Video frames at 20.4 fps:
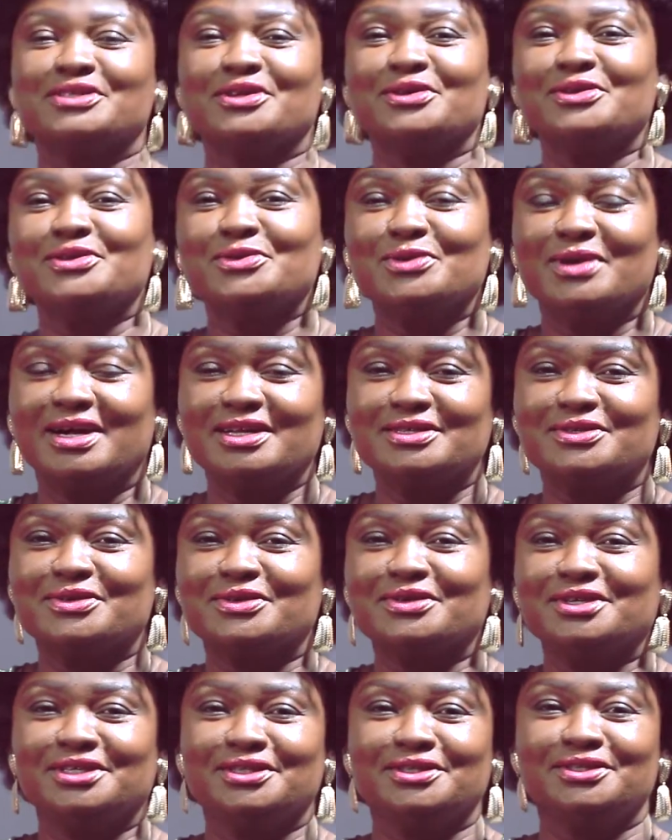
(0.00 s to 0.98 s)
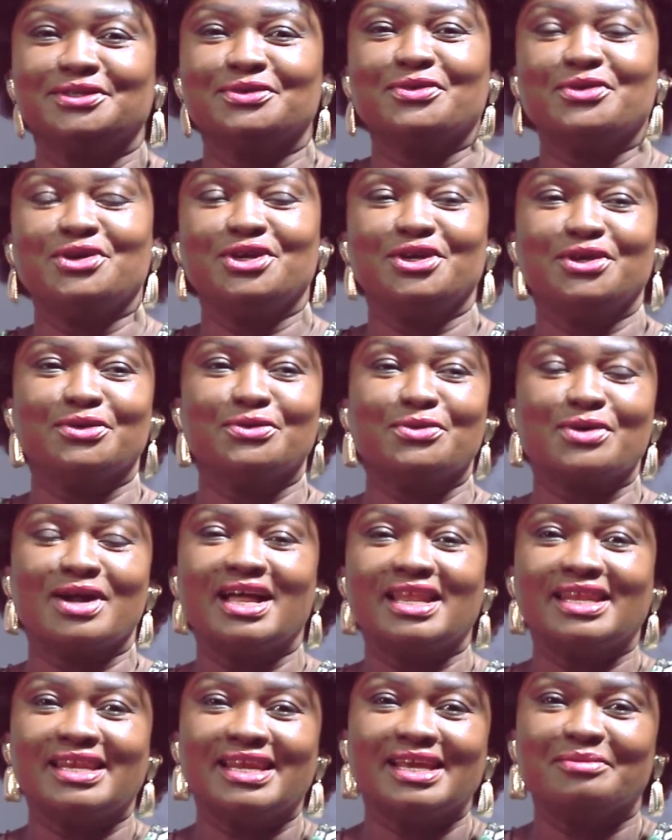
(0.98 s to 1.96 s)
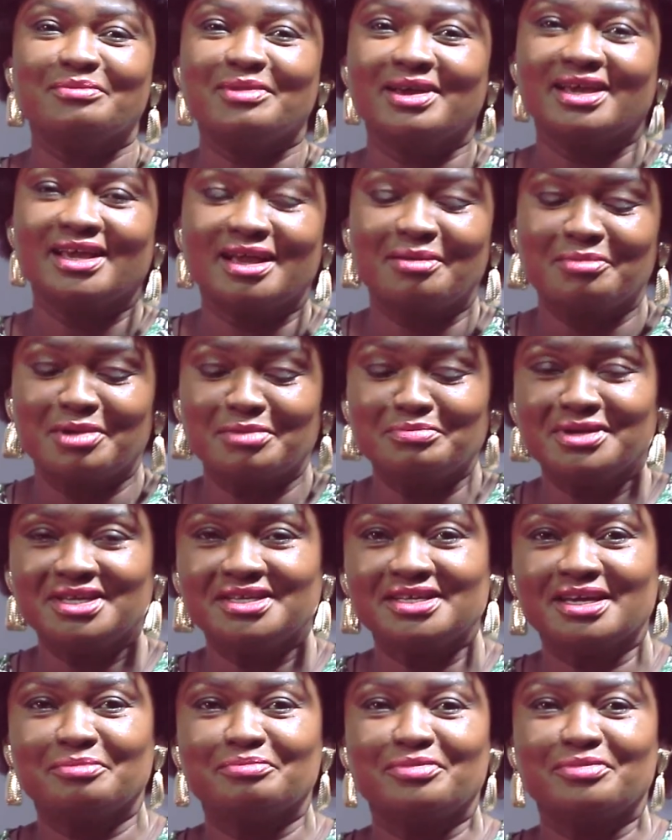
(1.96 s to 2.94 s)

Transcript: is Oluwatoyin Alegbe. I'm a media